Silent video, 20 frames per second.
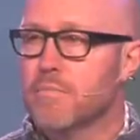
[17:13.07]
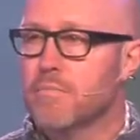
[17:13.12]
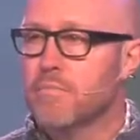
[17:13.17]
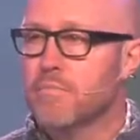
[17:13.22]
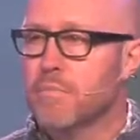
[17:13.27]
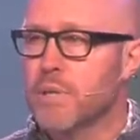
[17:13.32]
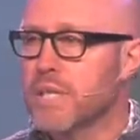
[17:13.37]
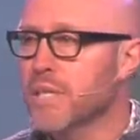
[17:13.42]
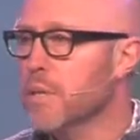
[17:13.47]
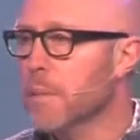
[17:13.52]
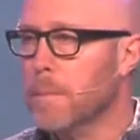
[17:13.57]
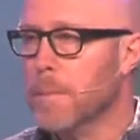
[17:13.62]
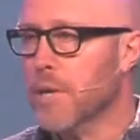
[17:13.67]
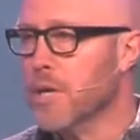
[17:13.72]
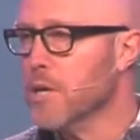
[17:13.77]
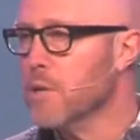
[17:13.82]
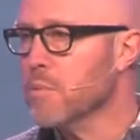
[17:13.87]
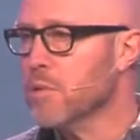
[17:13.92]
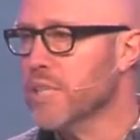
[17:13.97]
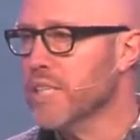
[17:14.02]
But in the
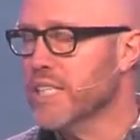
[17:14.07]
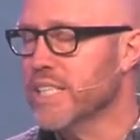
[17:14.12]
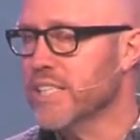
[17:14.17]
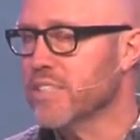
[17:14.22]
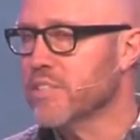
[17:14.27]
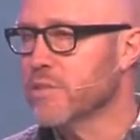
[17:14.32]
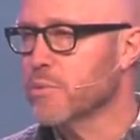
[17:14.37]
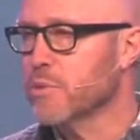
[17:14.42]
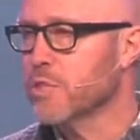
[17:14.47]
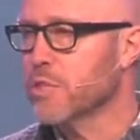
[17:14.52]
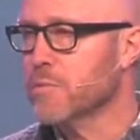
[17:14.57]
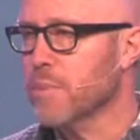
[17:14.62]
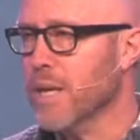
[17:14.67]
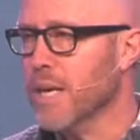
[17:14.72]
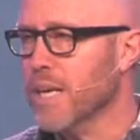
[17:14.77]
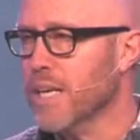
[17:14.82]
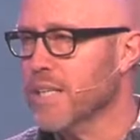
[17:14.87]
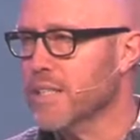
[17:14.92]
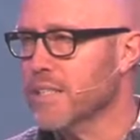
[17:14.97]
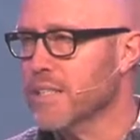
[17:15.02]
parable, he doesn't
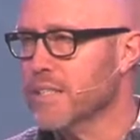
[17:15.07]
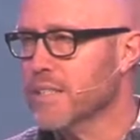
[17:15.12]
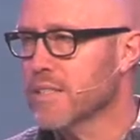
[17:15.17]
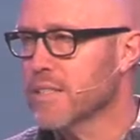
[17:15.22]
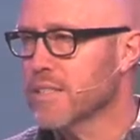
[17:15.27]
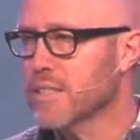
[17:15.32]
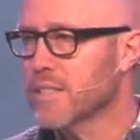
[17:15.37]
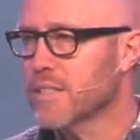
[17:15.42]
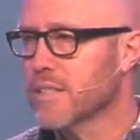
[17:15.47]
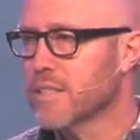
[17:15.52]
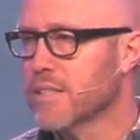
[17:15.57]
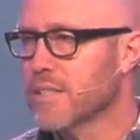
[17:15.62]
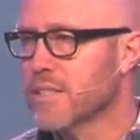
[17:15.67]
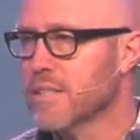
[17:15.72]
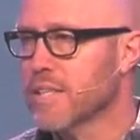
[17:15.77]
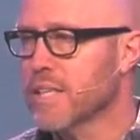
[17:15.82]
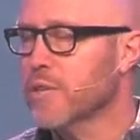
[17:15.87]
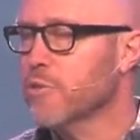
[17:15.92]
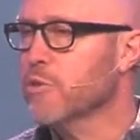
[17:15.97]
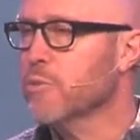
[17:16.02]
respond
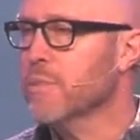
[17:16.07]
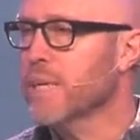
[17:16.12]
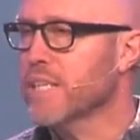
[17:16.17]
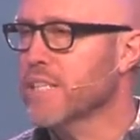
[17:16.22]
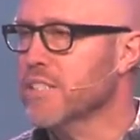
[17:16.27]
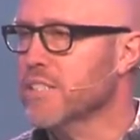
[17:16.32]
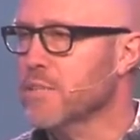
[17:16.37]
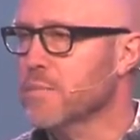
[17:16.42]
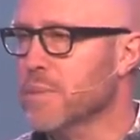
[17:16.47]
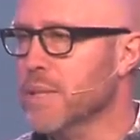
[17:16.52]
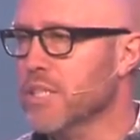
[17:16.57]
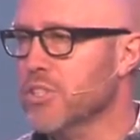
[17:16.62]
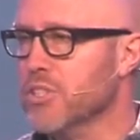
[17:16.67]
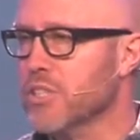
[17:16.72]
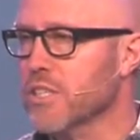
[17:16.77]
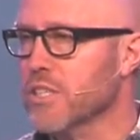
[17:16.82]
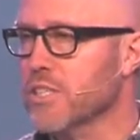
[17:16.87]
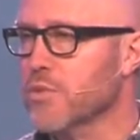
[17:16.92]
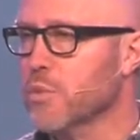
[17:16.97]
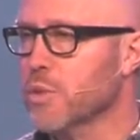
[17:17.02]
he remained
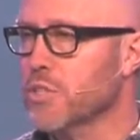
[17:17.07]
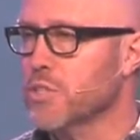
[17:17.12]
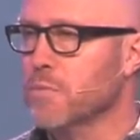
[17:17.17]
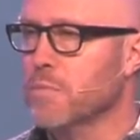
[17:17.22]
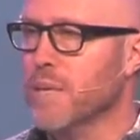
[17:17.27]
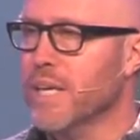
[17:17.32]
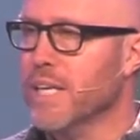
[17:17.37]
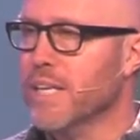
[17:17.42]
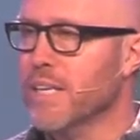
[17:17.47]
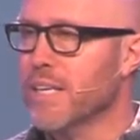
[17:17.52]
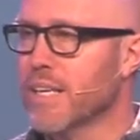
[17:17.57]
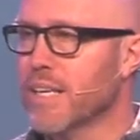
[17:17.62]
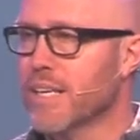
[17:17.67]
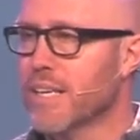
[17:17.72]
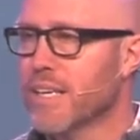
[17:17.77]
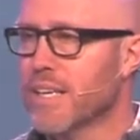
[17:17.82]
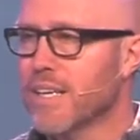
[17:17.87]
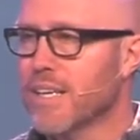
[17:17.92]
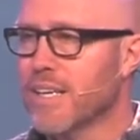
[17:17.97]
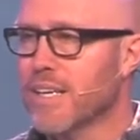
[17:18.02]
speechless, which meant
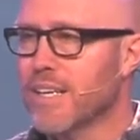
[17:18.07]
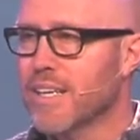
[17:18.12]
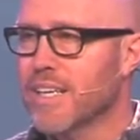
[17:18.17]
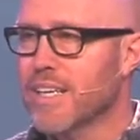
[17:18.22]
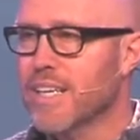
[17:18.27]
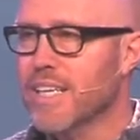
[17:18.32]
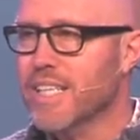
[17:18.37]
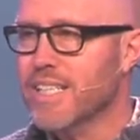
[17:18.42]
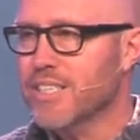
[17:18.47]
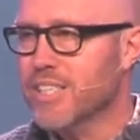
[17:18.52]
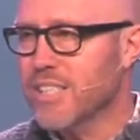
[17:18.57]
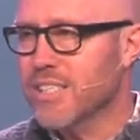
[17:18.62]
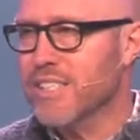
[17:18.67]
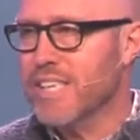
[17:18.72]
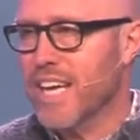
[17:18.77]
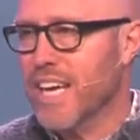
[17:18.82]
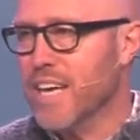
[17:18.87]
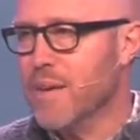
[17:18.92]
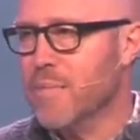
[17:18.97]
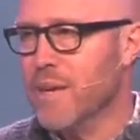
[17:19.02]
he just
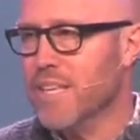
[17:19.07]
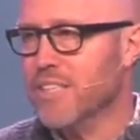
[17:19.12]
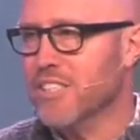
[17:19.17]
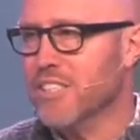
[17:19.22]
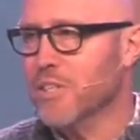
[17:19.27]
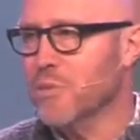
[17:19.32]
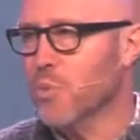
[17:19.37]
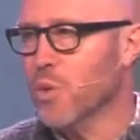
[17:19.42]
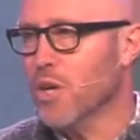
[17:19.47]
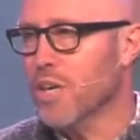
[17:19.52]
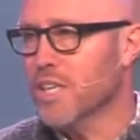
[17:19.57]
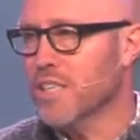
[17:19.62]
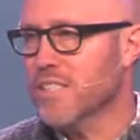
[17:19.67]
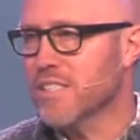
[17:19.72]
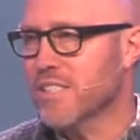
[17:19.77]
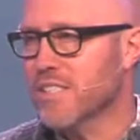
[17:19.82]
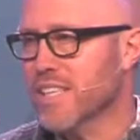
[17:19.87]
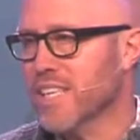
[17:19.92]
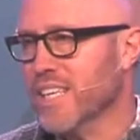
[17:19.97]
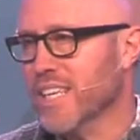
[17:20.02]
came as he
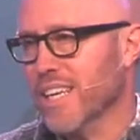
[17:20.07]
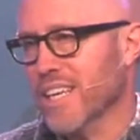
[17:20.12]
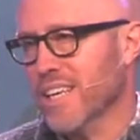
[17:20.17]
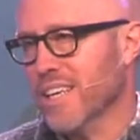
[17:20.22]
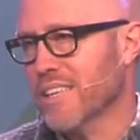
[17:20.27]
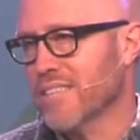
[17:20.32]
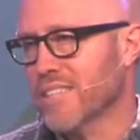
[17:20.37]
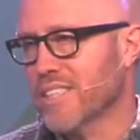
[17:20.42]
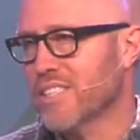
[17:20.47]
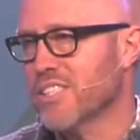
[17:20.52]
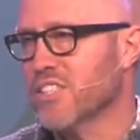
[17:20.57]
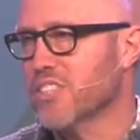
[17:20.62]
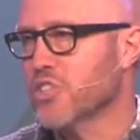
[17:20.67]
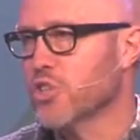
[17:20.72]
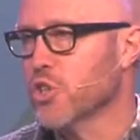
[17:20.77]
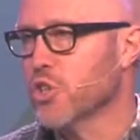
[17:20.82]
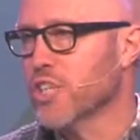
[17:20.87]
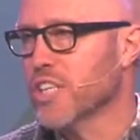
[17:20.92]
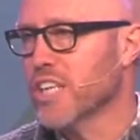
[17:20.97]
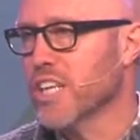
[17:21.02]
was, thinking, this is
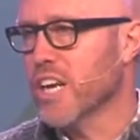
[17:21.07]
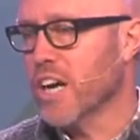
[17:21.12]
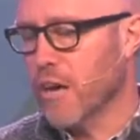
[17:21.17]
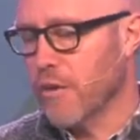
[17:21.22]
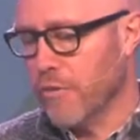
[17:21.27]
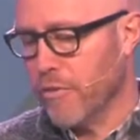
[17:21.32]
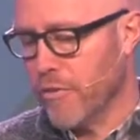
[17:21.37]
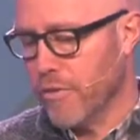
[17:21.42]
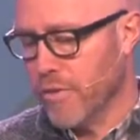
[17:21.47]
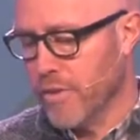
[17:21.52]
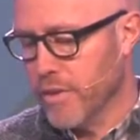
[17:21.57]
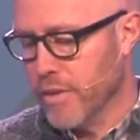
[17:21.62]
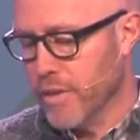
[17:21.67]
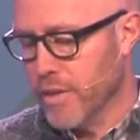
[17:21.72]
good enough.